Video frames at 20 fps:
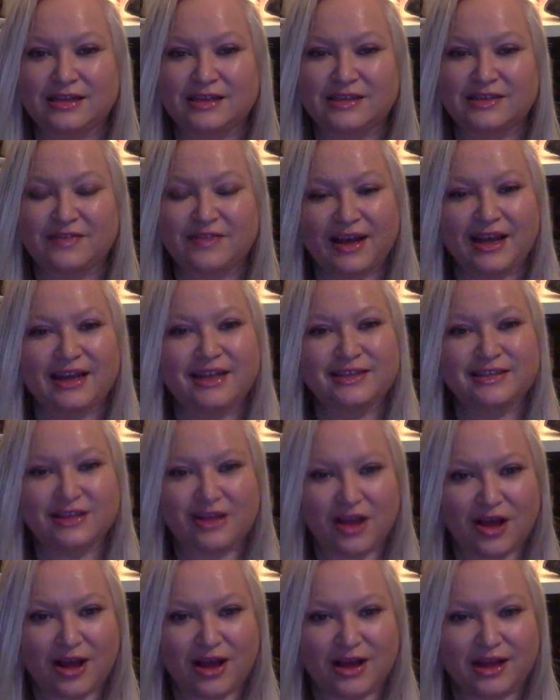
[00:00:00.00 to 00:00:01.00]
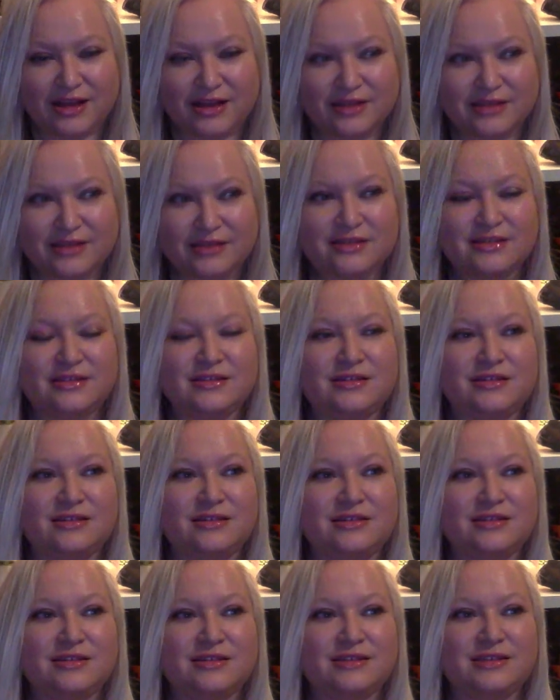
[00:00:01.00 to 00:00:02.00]
divine law,
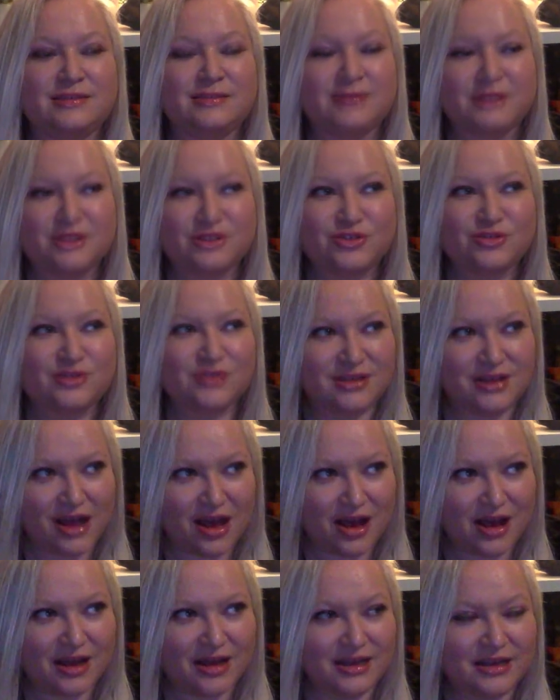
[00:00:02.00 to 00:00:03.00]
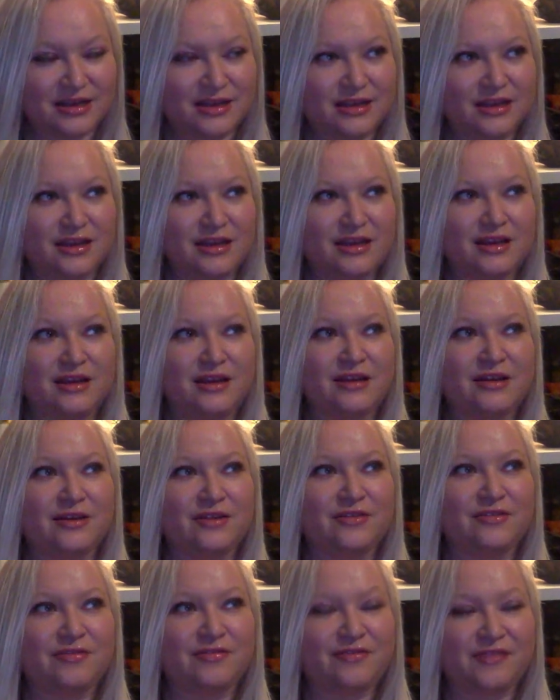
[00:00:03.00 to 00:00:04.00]
spiritual law,
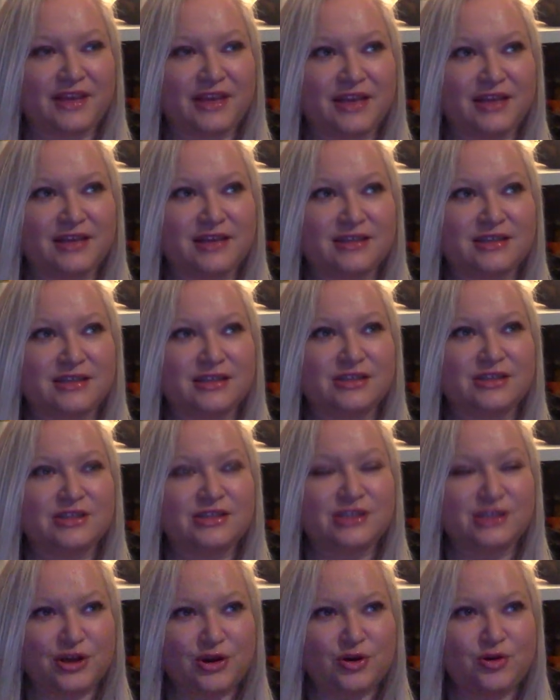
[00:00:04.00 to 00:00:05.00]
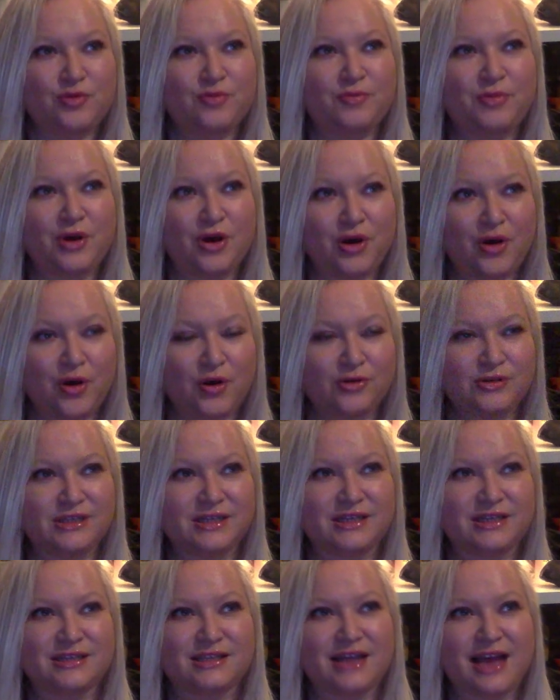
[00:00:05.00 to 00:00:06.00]
feels so
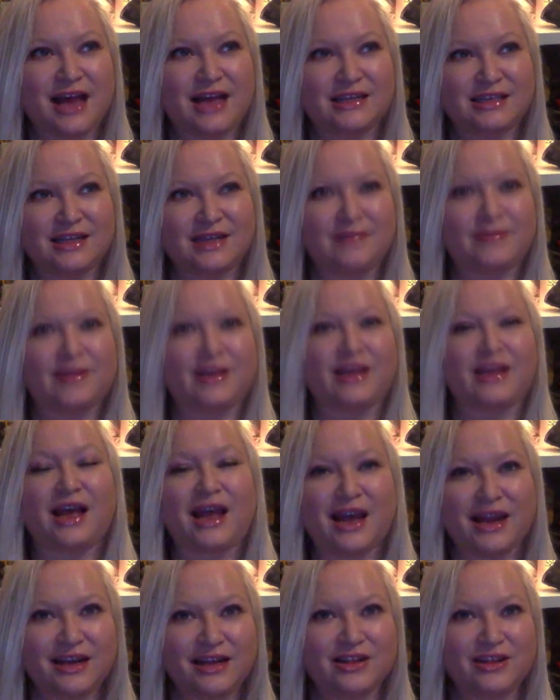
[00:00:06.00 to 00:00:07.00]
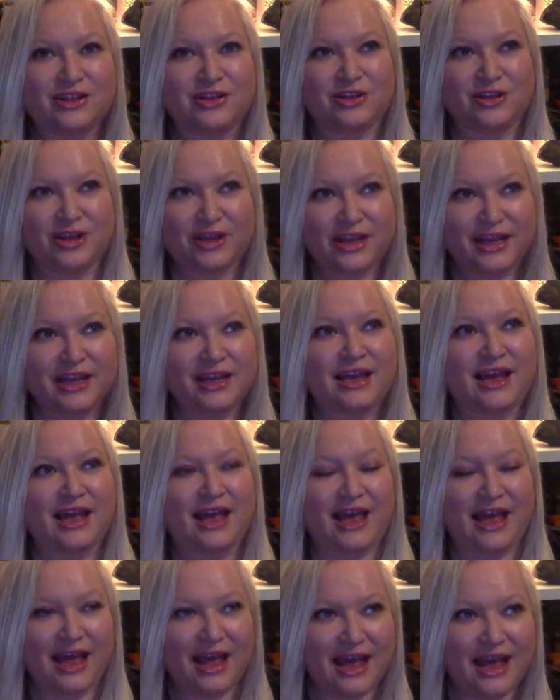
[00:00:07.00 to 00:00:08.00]
potent as I'm like kind of looking
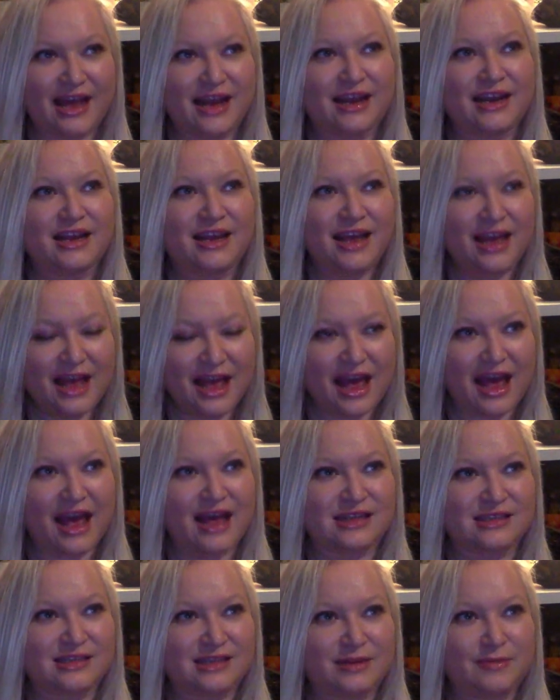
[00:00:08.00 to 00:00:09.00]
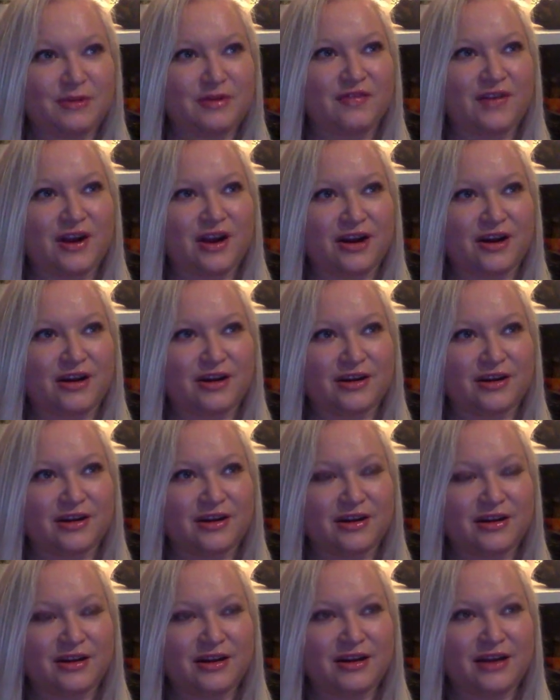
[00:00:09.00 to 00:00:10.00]
ahead at some of
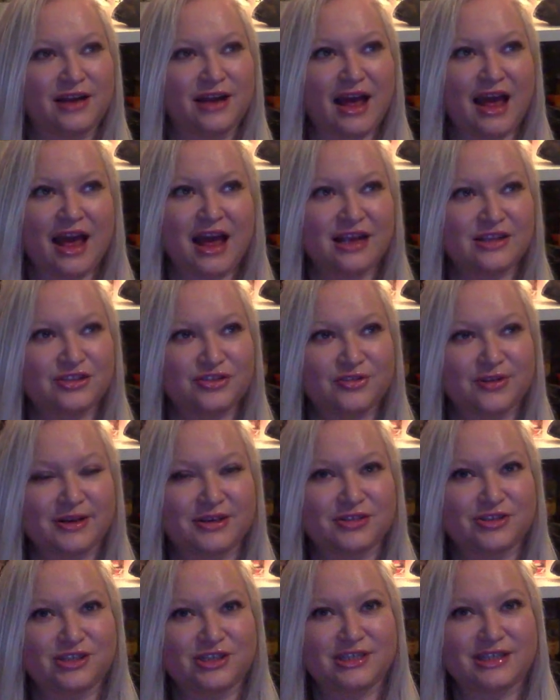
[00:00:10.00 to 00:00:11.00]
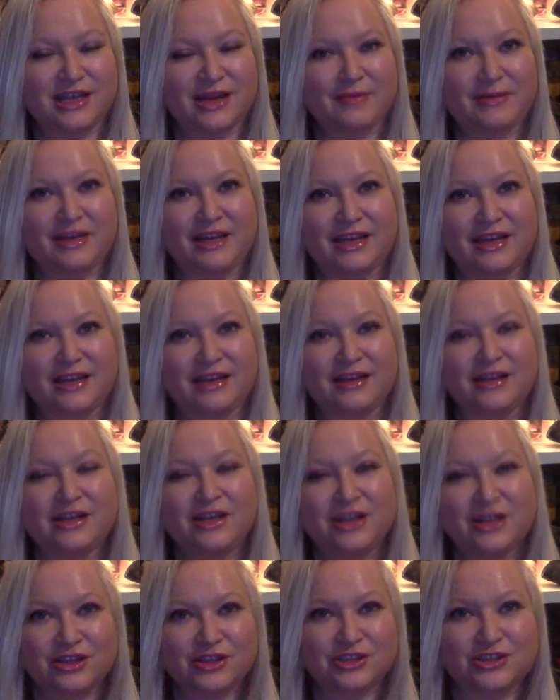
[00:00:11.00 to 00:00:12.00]
our astro energies coming in
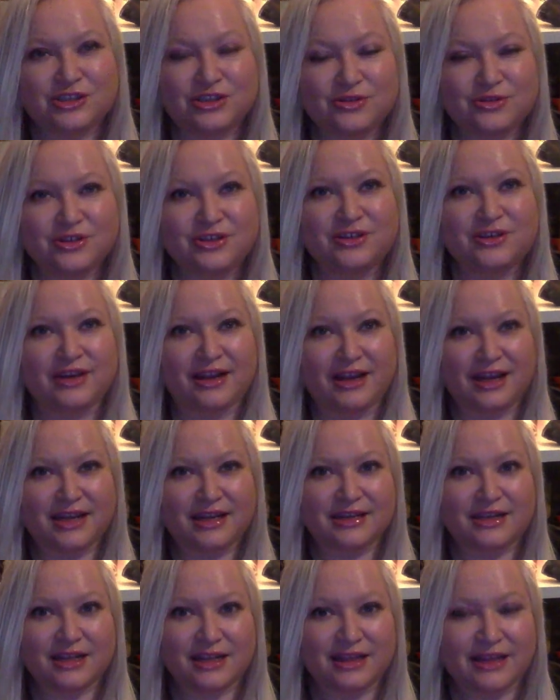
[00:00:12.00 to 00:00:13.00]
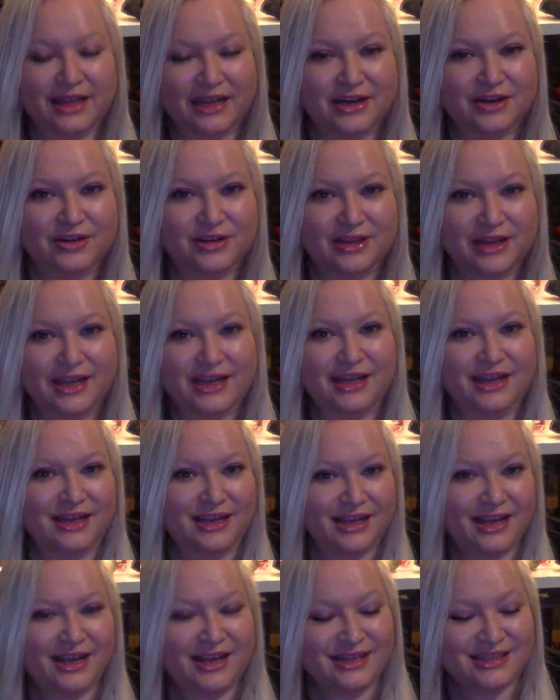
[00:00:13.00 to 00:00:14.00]
sooner and later,
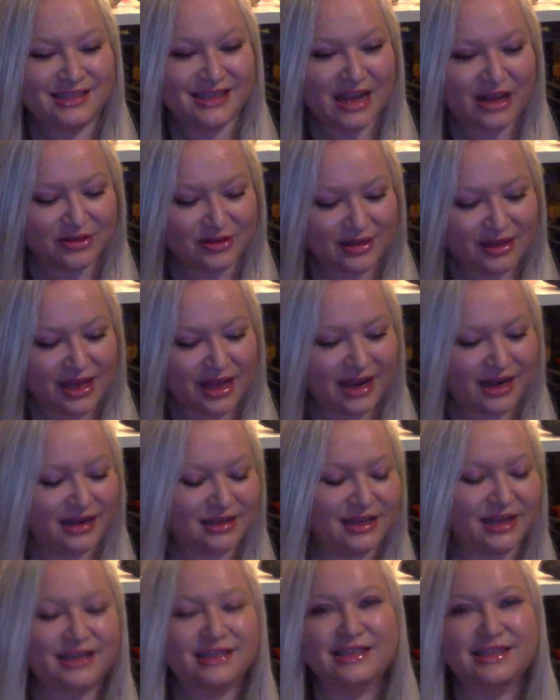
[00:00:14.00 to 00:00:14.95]
down the line